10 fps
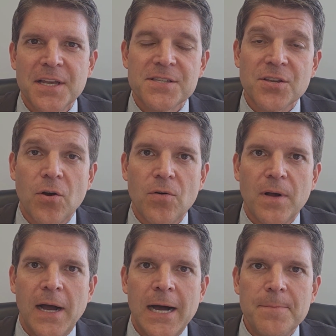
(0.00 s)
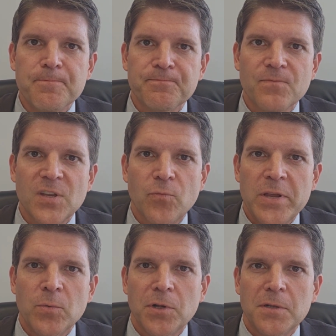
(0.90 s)
So
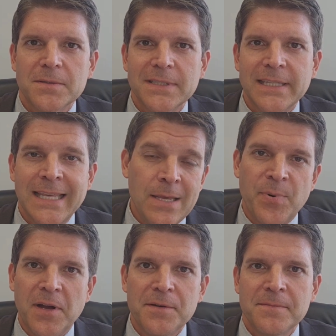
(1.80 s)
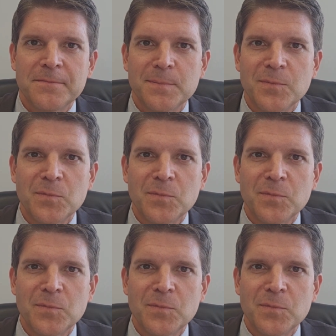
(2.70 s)
we will keep on